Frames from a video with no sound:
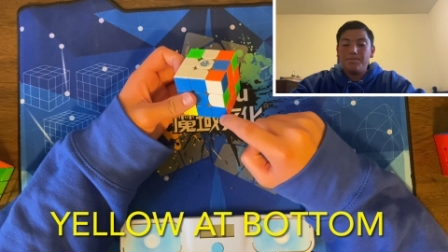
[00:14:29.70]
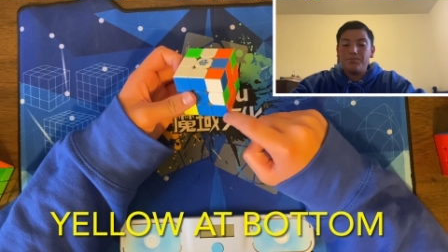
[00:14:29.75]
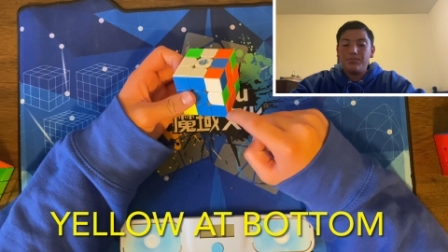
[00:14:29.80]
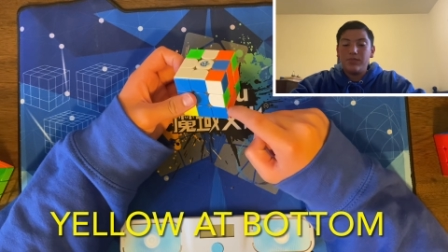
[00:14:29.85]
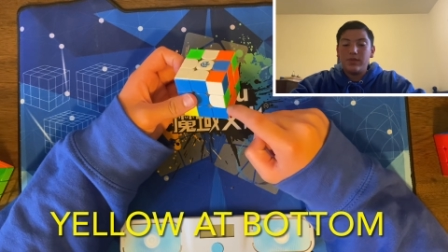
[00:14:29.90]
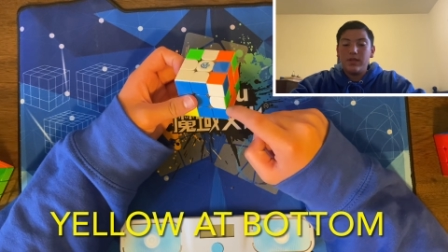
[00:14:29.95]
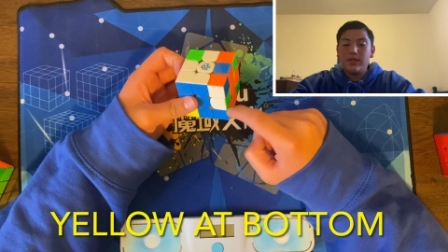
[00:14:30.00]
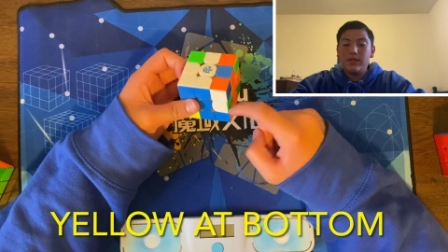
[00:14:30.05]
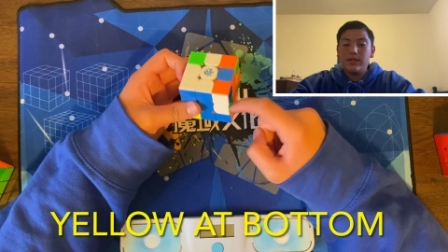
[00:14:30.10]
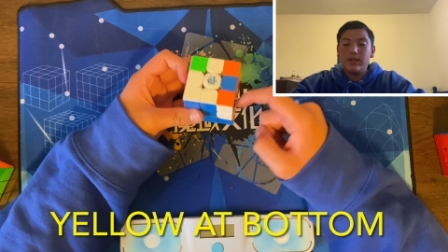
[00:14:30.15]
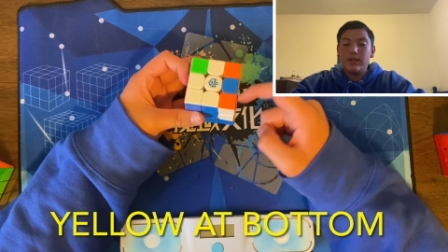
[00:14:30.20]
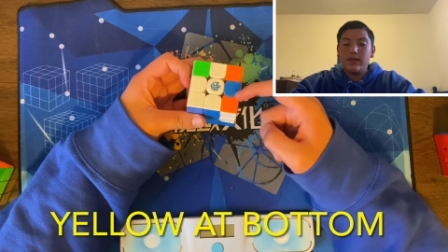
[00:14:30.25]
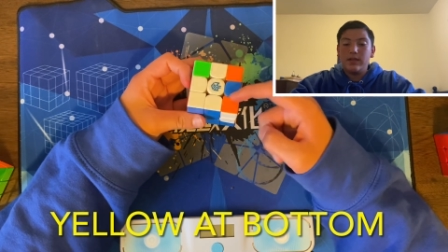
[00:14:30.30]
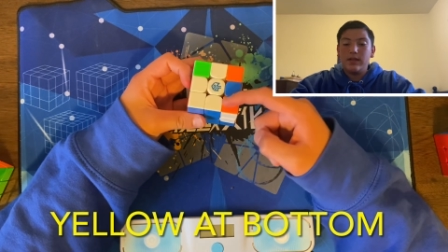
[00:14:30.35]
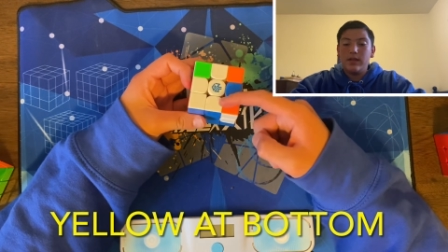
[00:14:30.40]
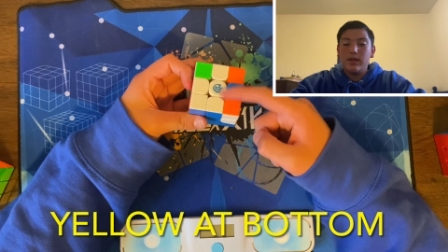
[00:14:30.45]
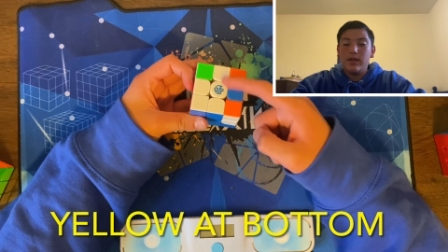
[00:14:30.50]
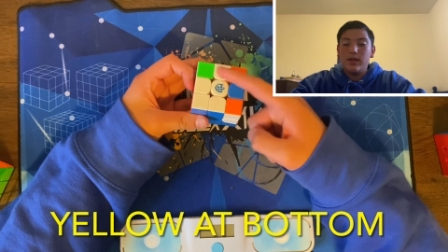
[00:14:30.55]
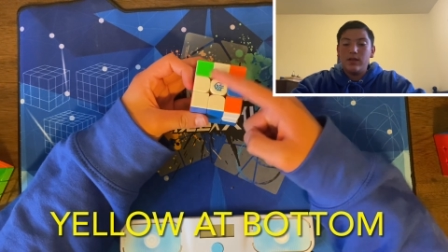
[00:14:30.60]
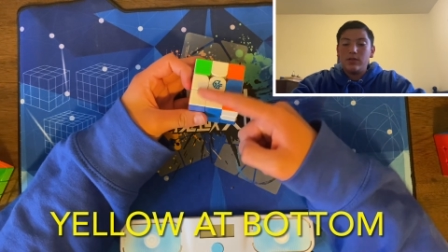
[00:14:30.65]
And then
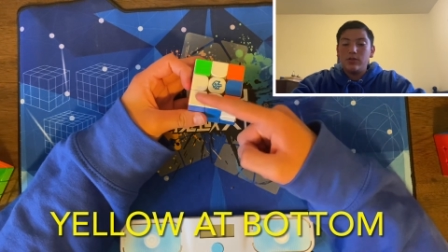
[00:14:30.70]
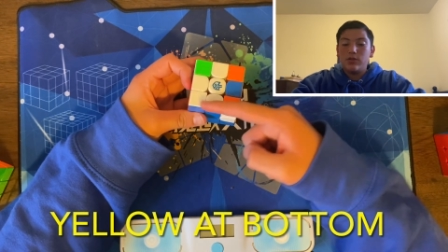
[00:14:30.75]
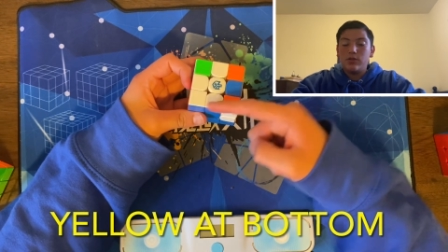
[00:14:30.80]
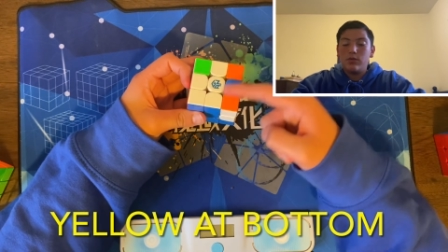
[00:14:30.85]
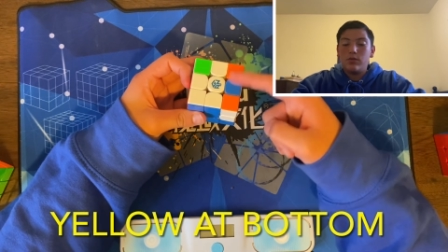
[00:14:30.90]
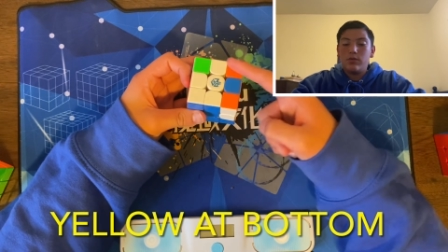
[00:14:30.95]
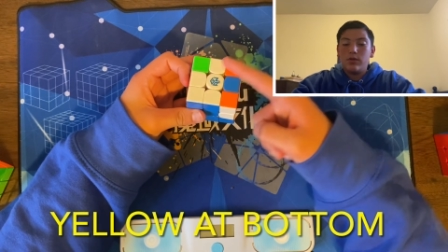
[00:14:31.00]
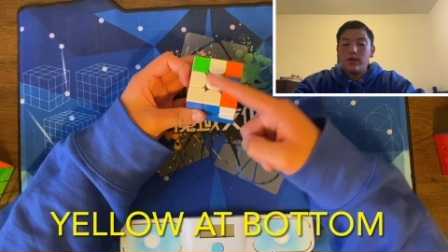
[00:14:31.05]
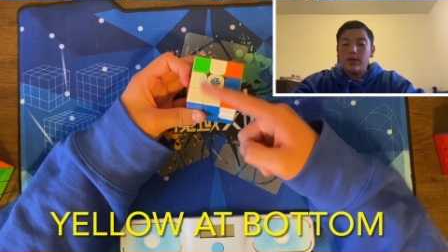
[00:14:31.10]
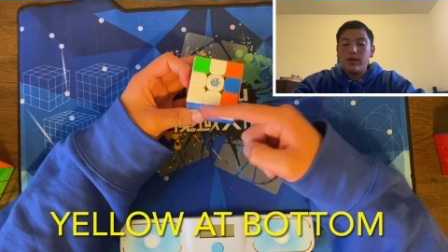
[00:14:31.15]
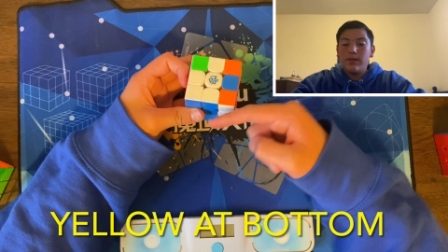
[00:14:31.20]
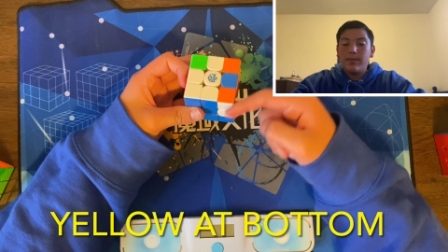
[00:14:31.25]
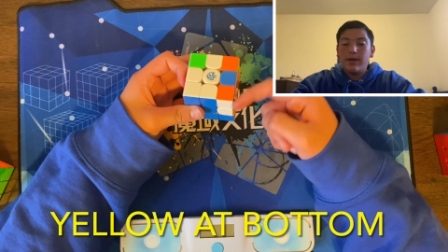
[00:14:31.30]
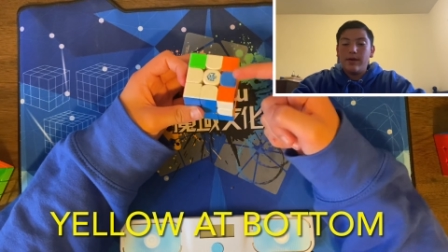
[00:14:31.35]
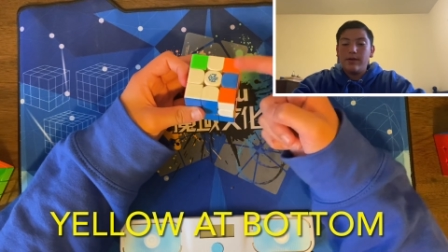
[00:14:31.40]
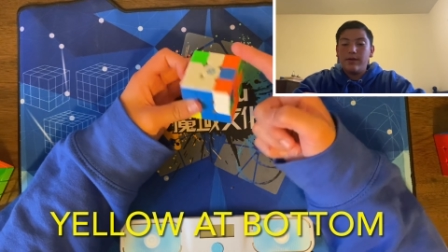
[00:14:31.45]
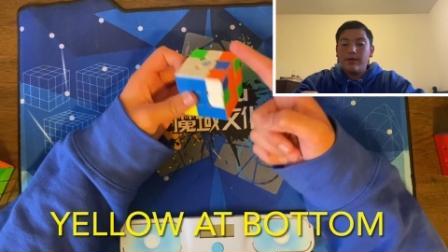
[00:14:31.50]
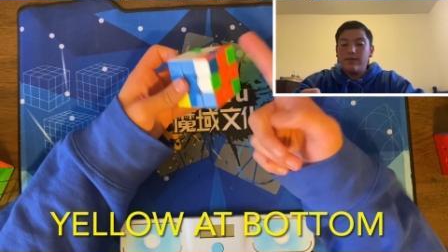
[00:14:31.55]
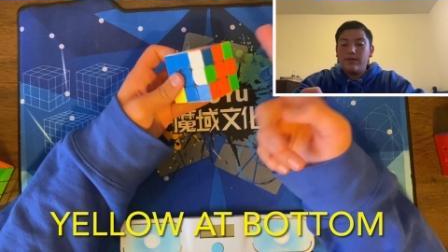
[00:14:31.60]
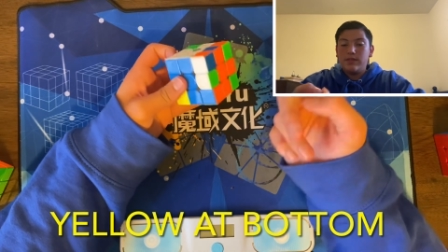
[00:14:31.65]
don't worry about
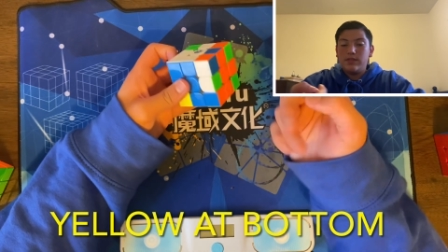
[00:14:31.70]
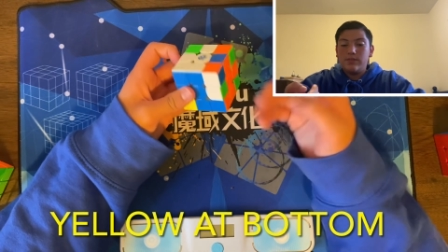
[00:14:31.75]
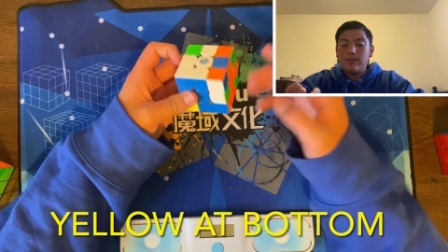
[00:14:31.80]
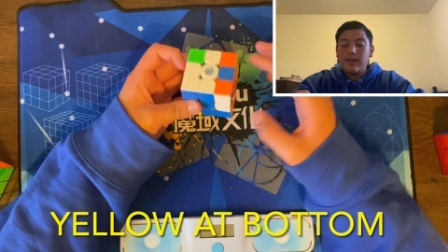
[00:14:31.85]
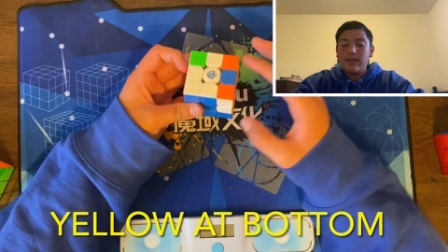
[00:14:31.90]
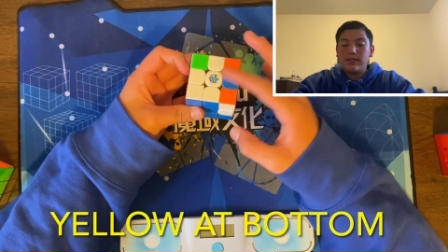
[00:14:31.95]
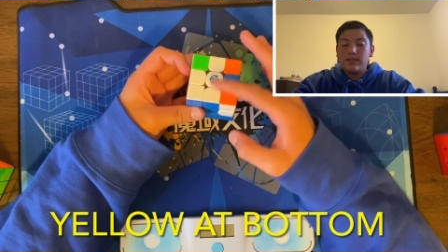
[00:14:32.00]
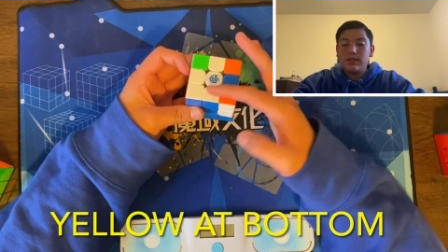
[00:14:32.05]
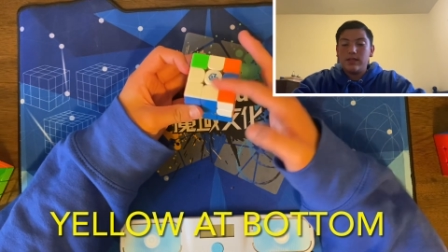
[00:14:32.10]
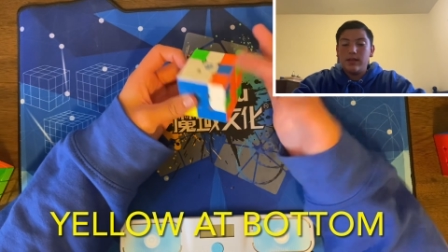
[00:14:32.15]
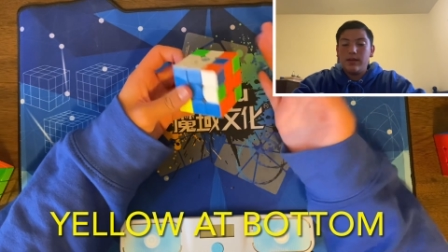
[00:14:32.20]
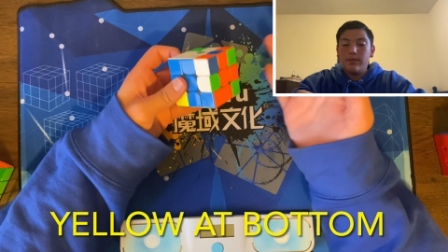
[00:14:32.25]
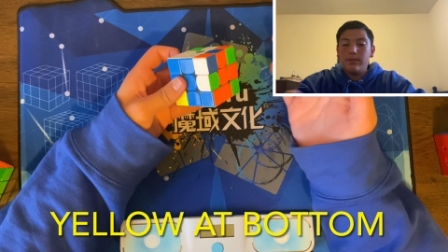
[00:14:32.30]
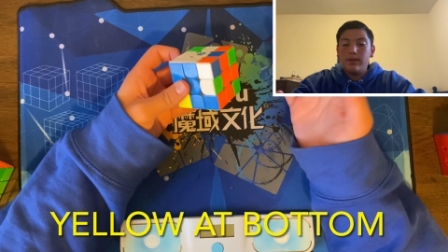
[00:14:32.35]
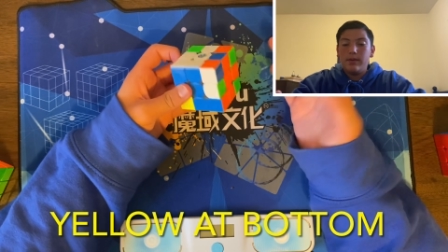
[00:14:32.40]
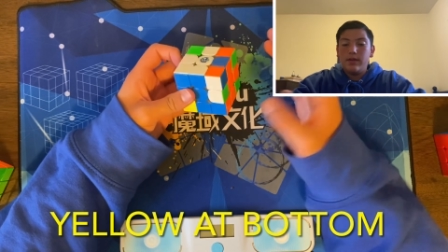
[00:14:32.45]
if it's messed up,